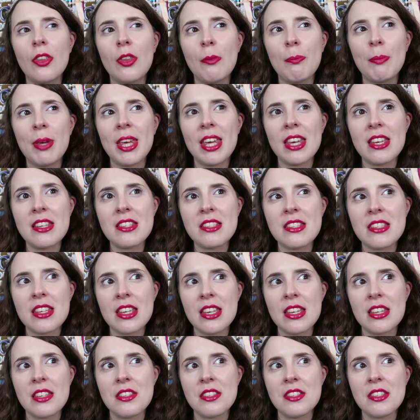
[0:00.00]
the
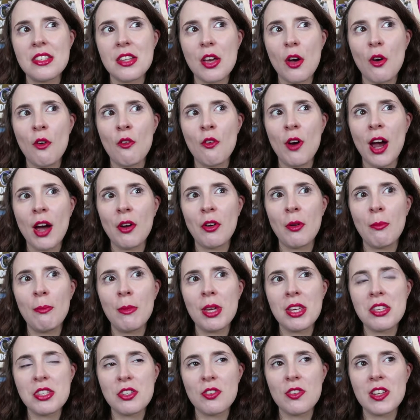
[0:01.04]
pieces around a
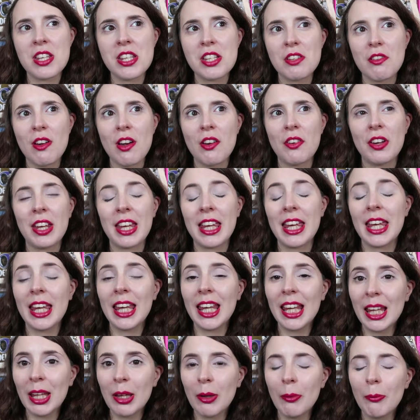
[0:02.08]
mystery surrounding
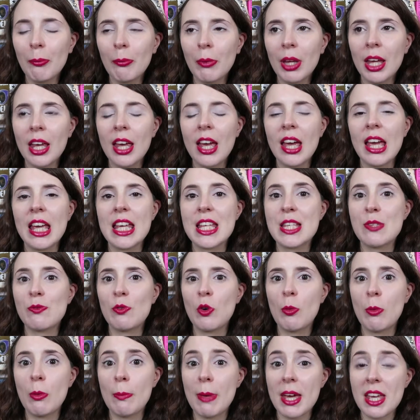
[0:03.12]
him, his
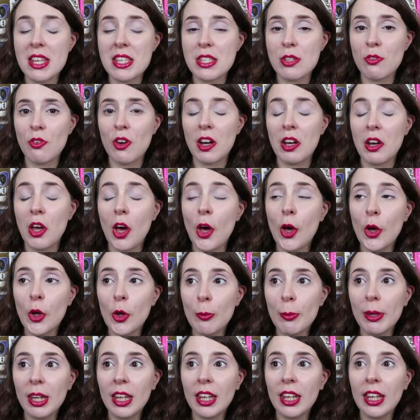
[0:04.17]
former best friend
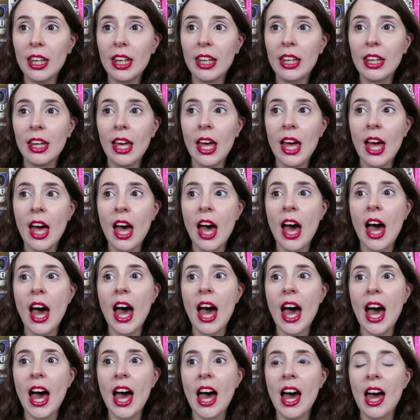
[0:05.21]
Hobie,
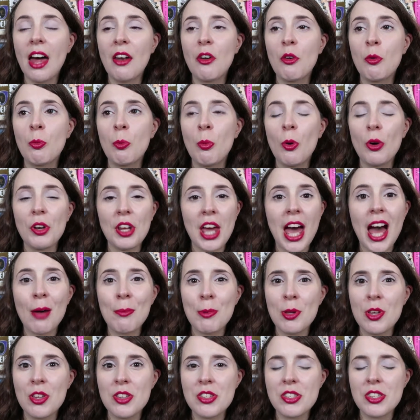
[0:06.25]
and what
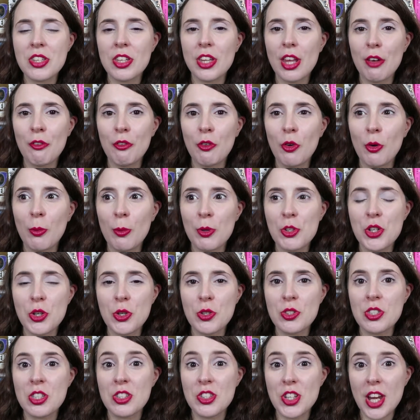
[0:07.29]
happened to their former
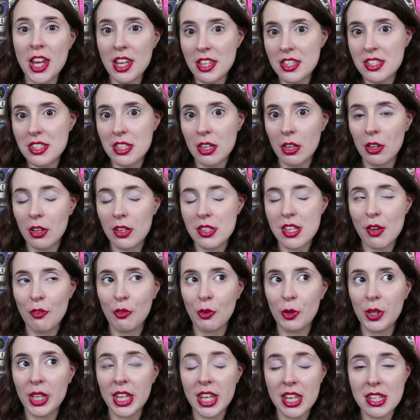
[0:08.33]
tutor Jason
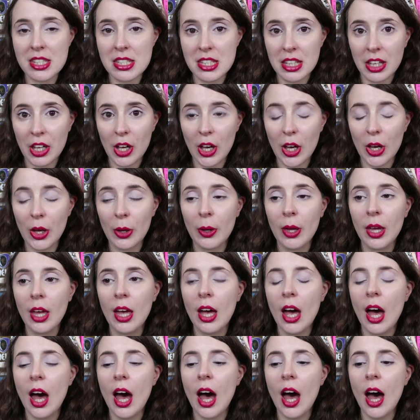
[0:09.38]
several years ago.
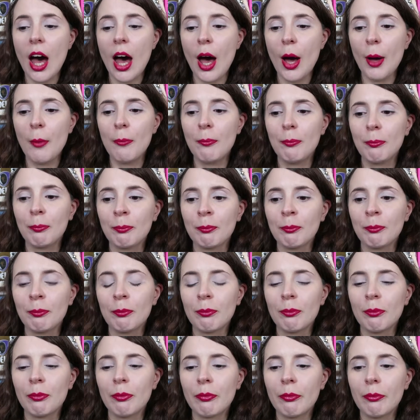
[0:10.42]
Um,
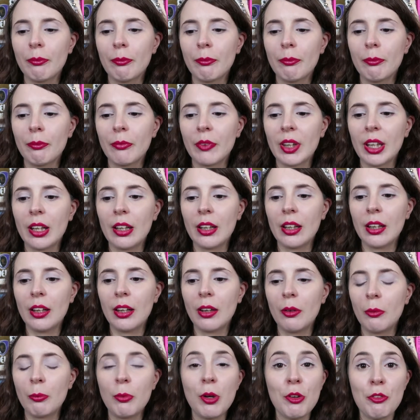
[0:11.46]

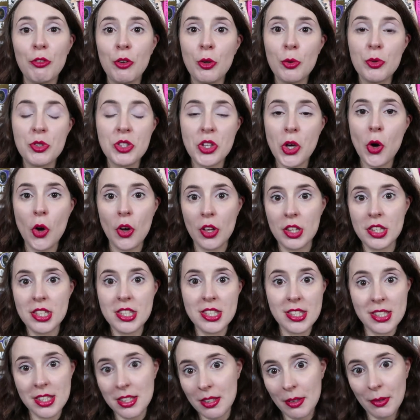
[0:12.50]
with Norse
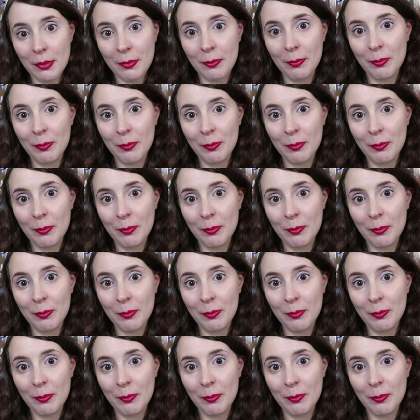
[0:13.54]
gods.